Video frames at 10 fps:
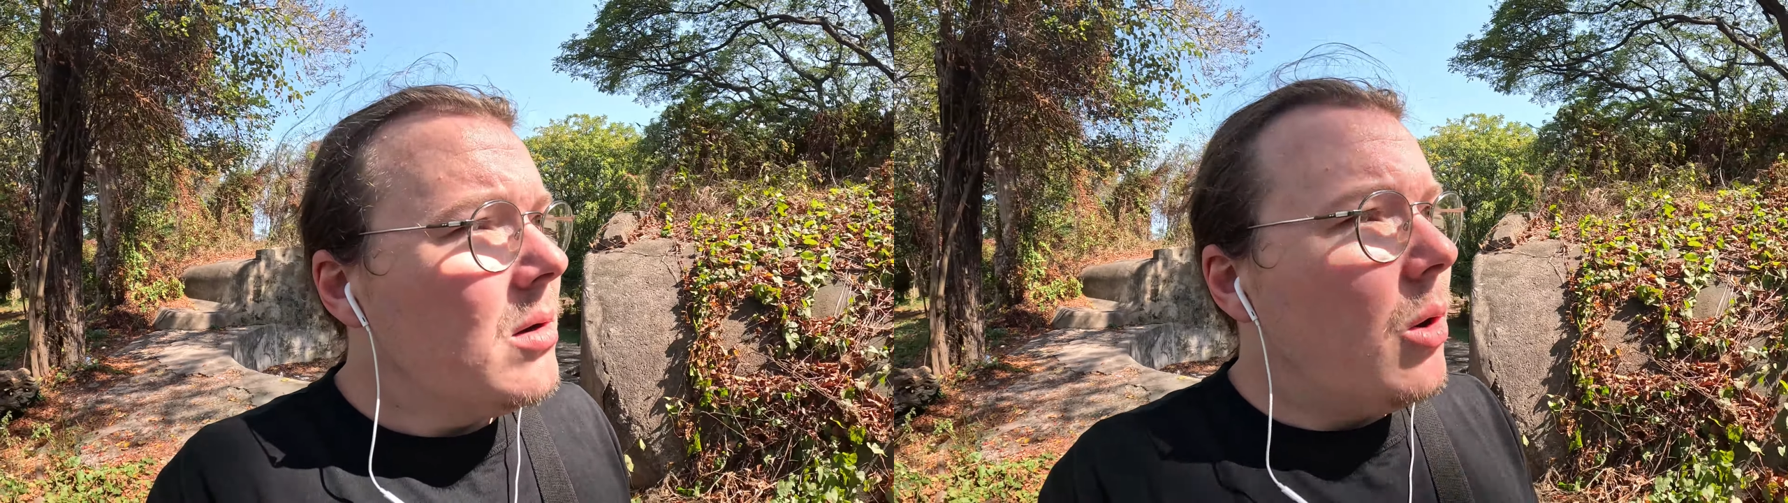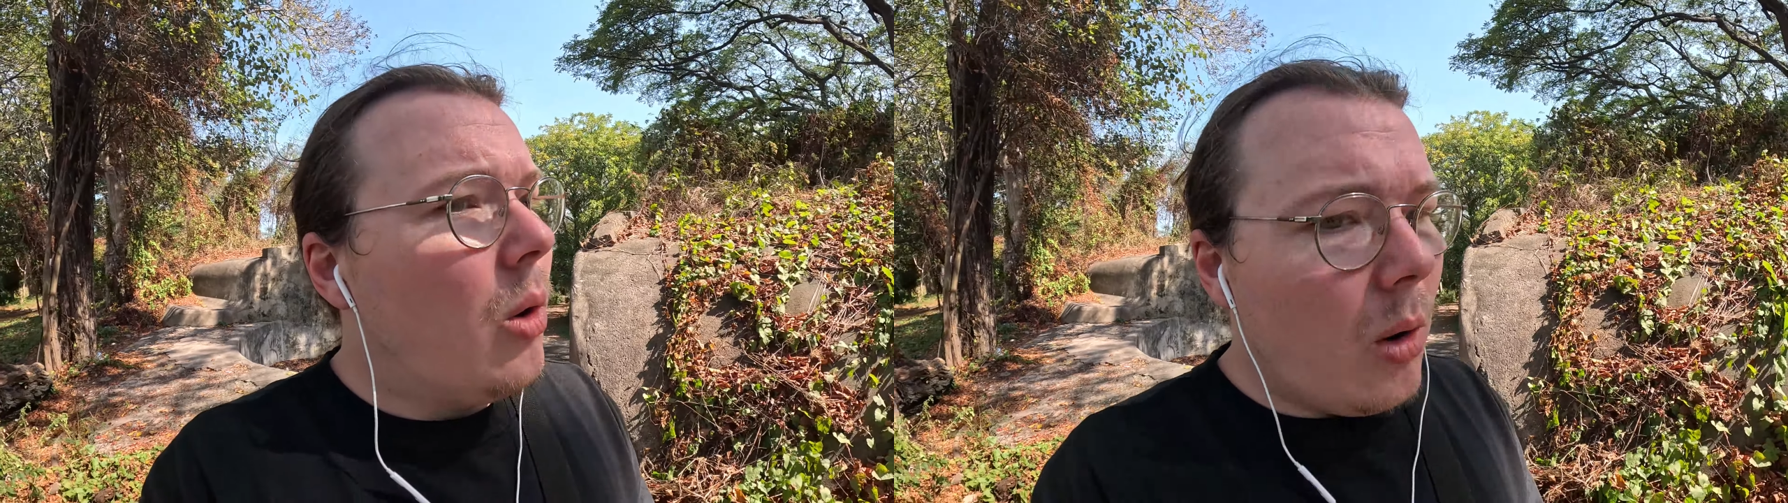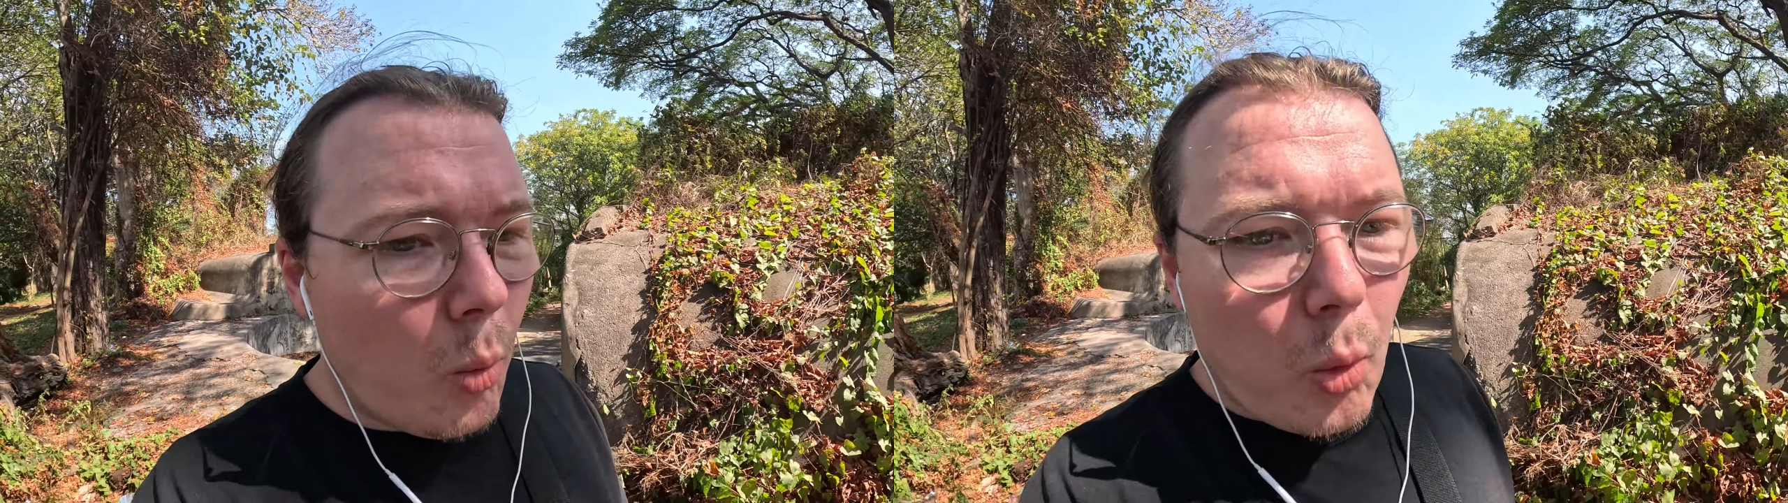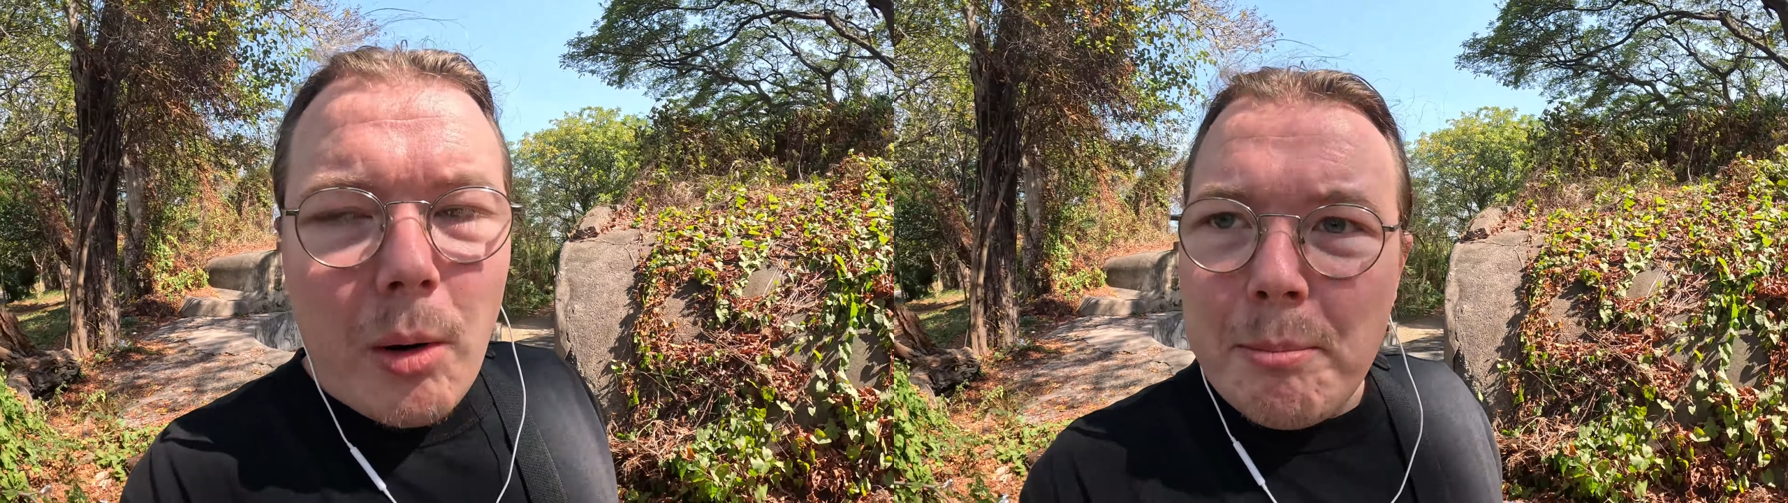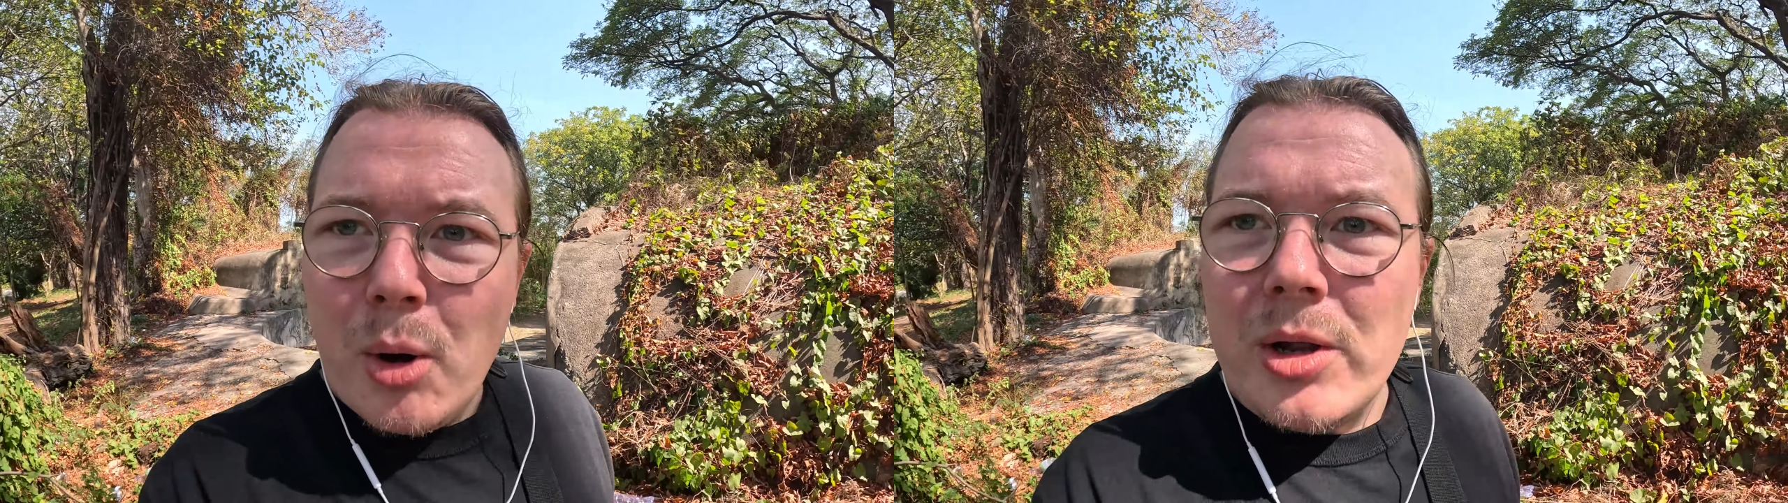or at what
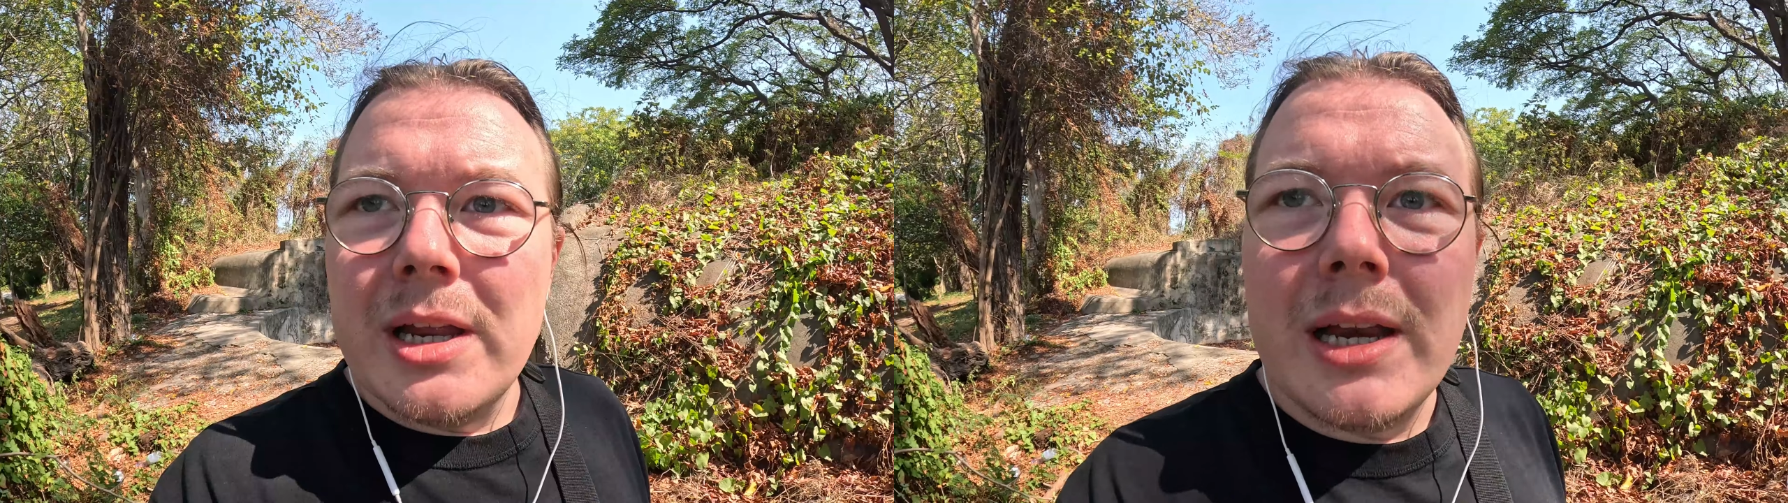point